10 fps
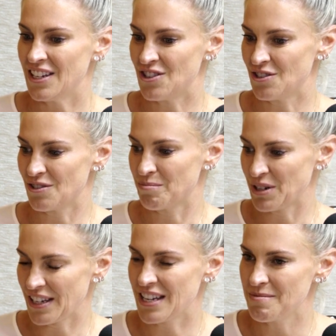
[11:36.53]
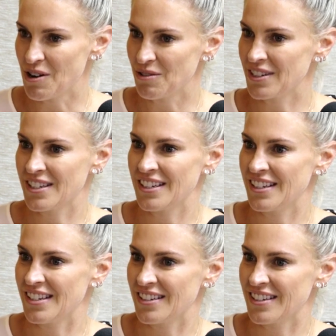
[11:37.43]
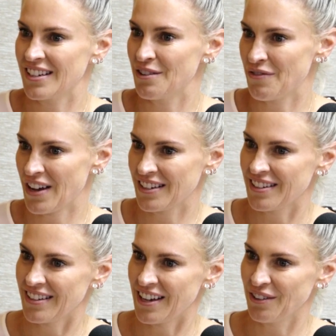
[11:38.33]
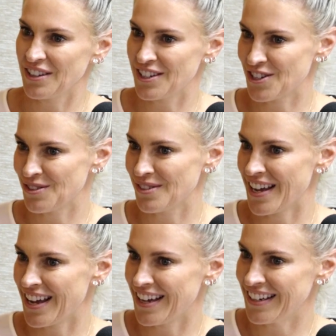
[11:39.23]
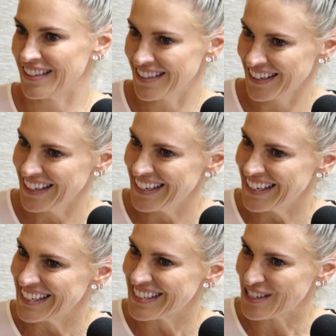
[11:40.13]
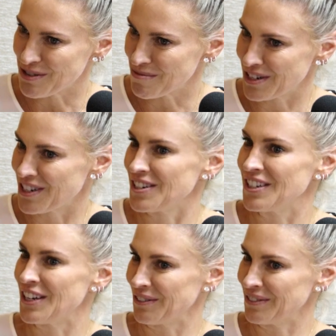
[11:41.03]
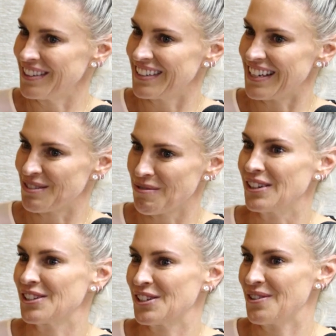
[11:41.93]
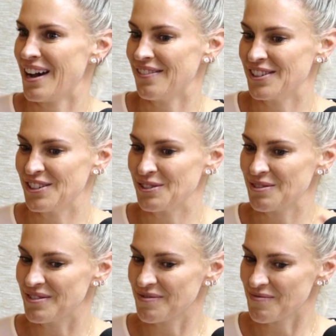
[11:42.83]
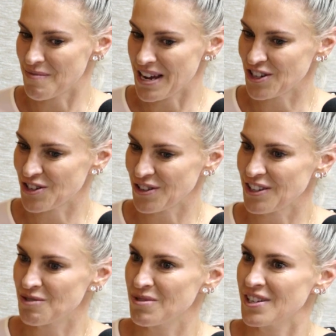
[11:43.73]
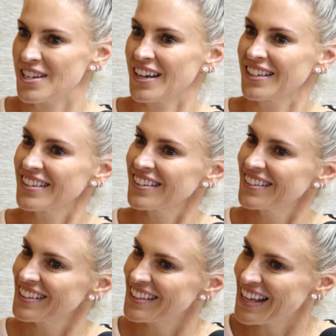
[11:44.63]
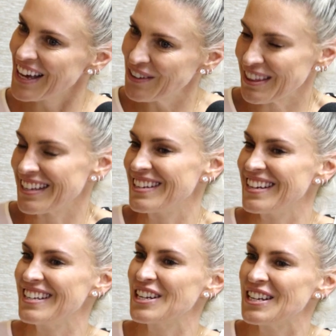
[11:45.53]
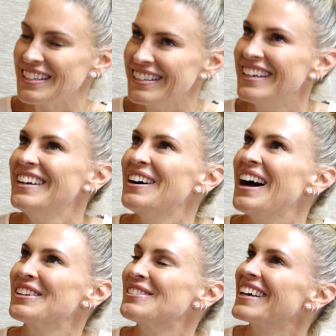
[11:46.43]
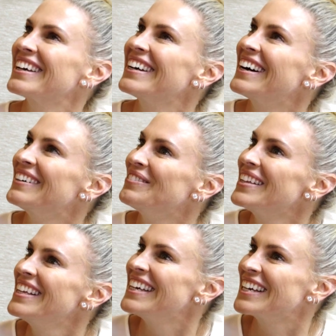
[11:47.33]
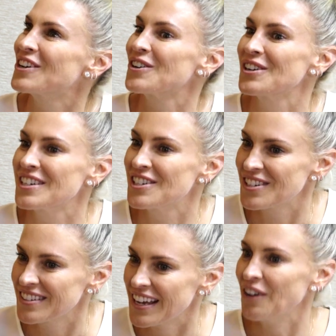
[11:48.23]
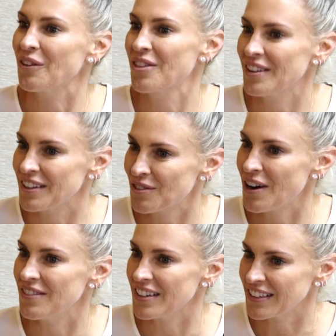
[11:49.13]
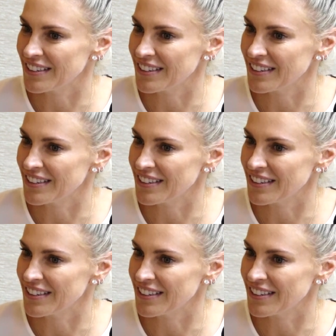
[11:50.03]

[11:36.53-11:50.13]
you're putting chemo, it's, it's going to affect healthy tissues and tumor, t- you know, as well. So you have to make sure that you protect the health in, in, in how do you say, um, encourage health and thriving.